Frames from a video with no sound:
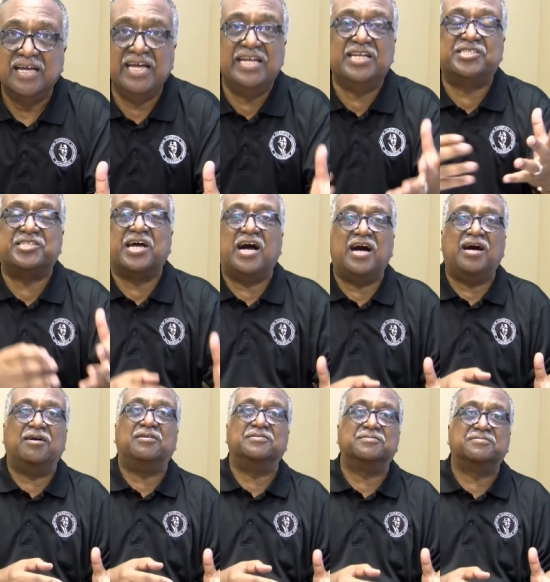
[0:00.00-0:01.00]
And the
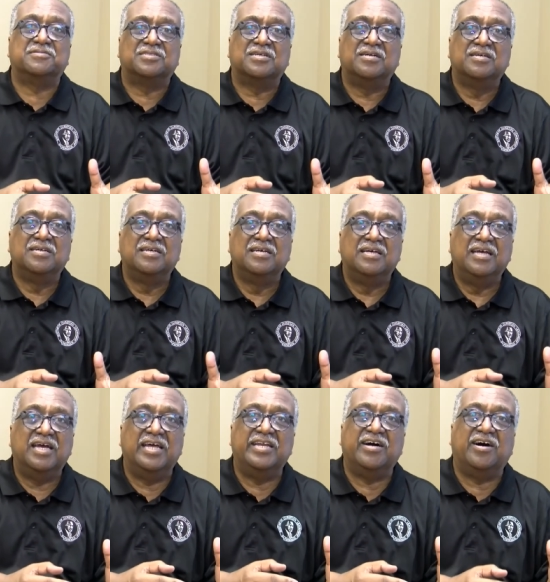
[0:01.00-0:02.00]
sharks
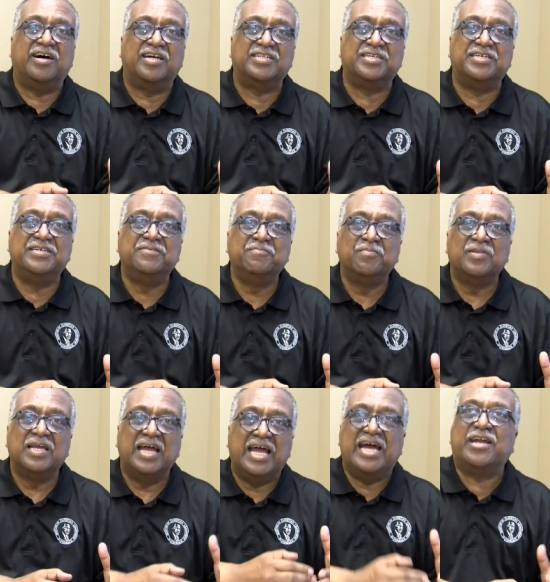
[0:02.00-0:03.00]
and the other
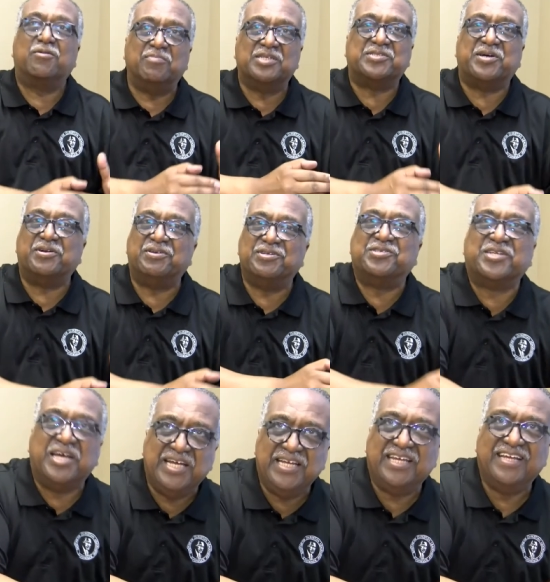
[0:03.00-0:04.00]
animals of the
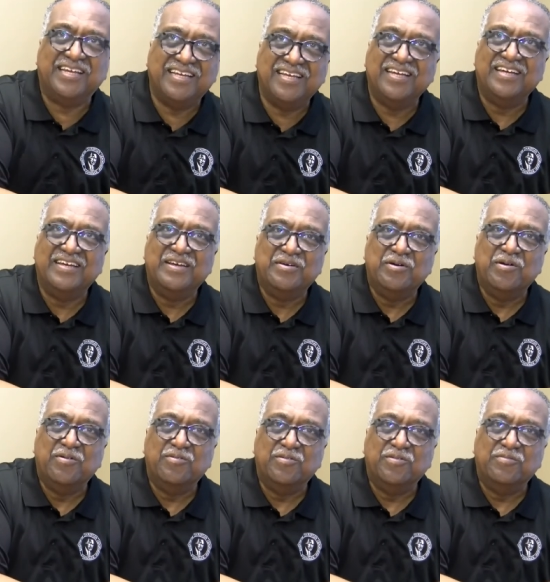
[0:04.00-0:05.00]
sea
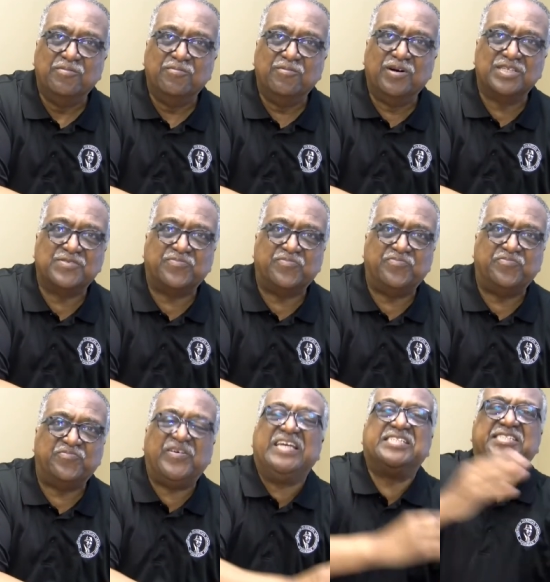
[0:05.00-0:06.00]
was
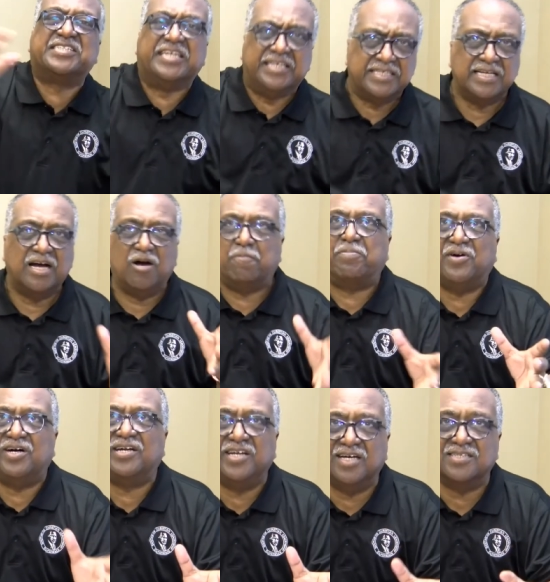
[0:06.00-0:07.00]
feasting
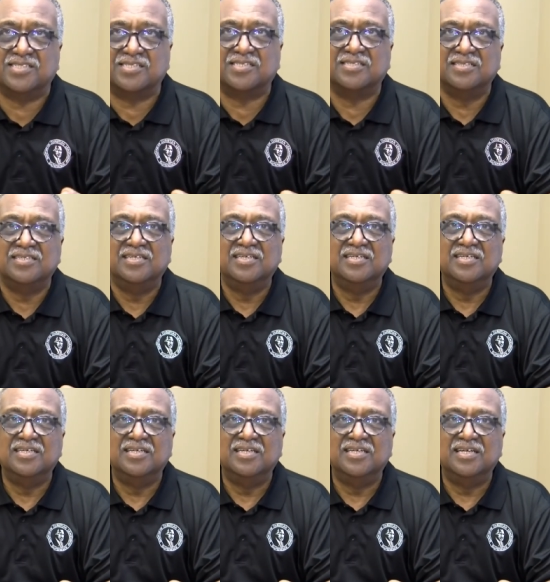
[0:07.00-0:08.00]
upon us
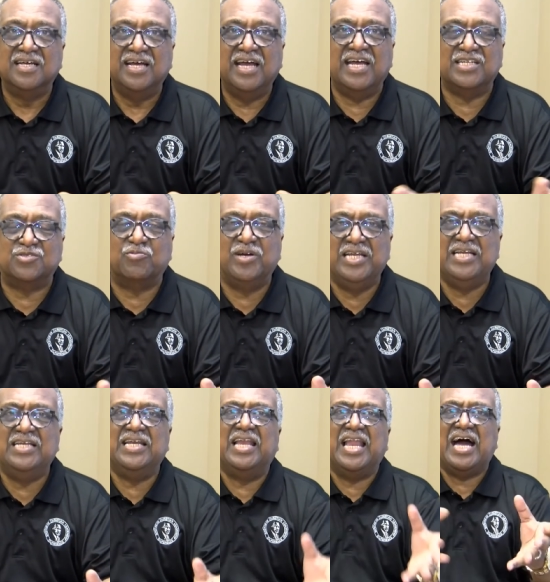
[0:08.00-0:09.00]
as we
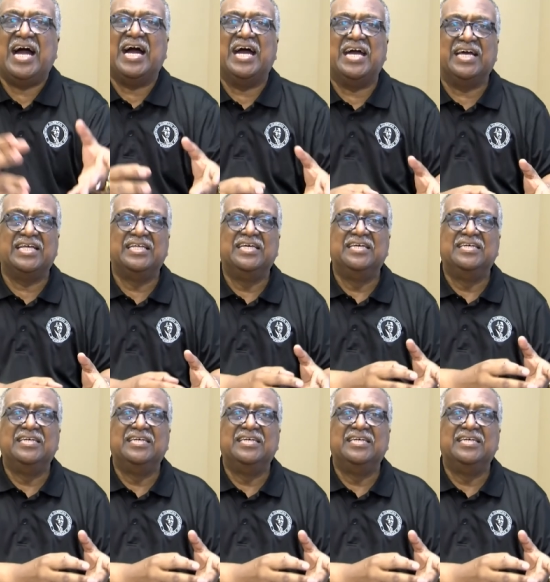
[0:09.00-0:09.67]
lie